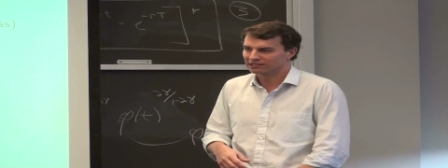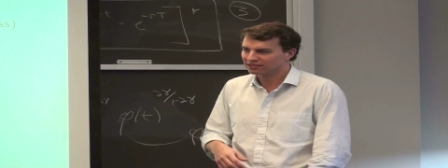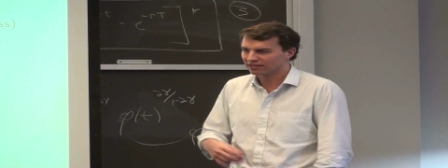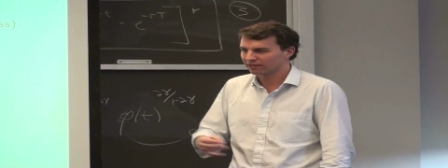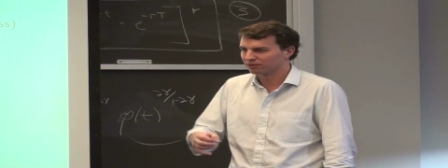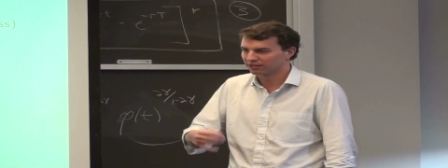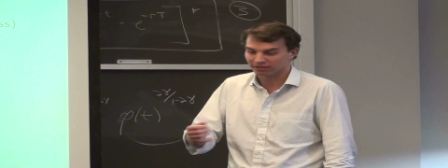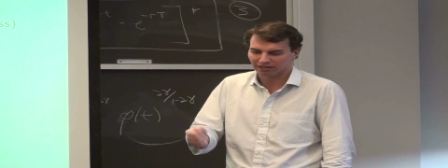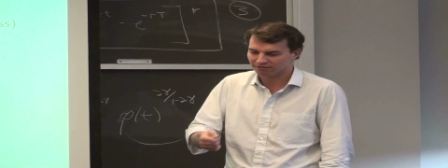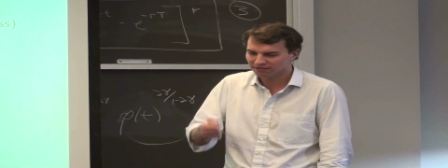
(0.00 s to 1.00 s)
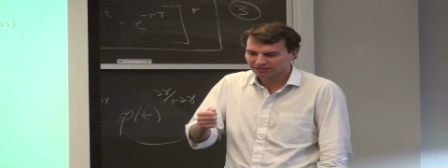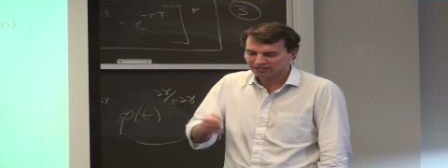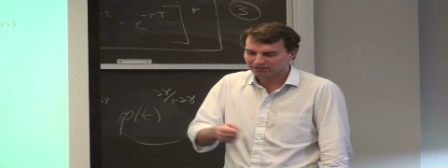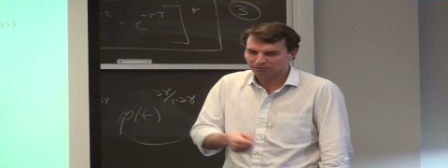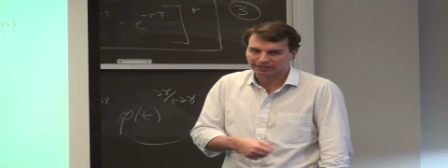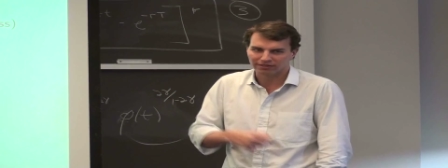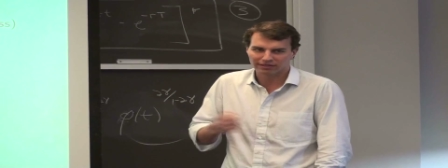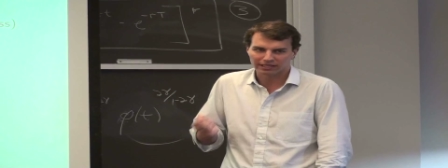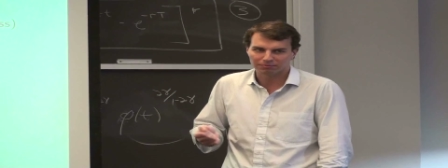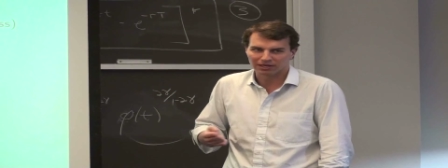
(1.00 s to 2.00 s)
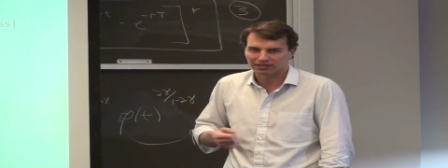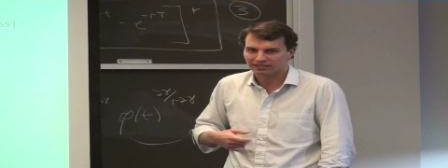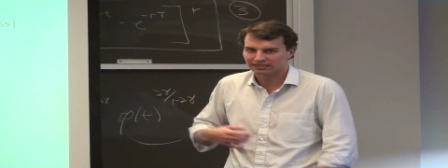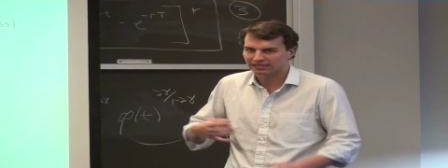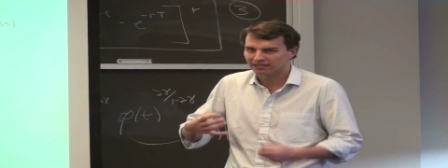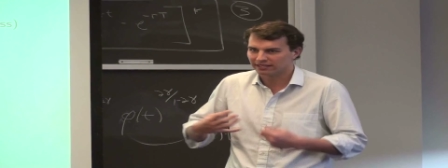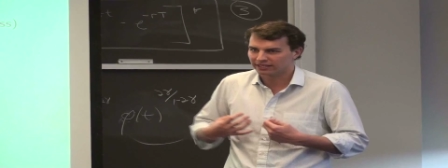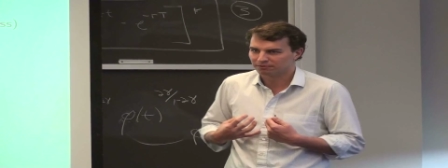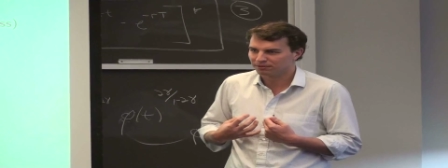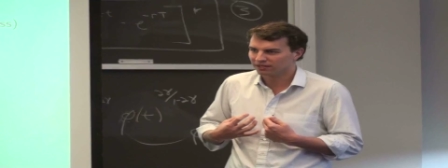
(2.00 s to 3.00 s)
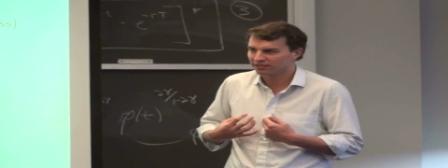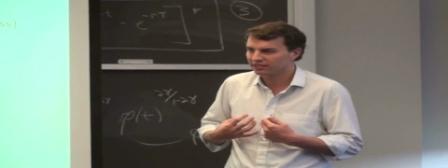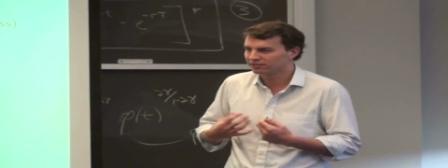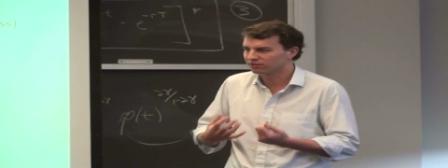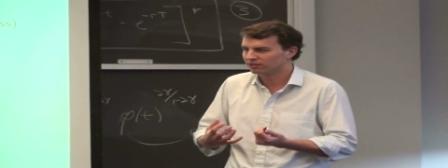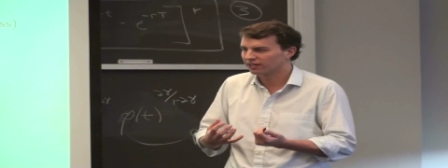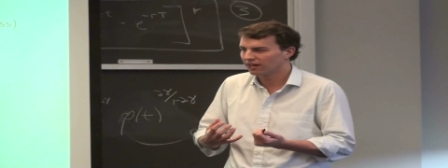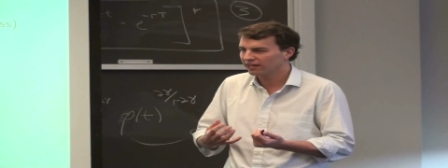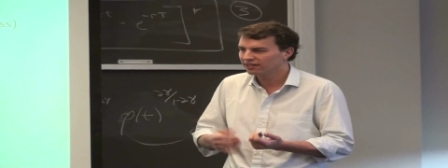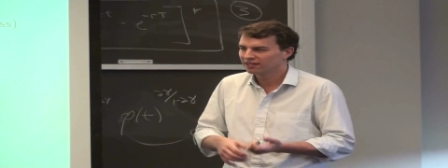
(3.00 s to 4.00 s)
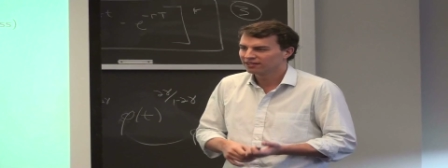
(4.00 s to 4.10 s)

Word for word: Like, whether you think about it as innate ability to a guy,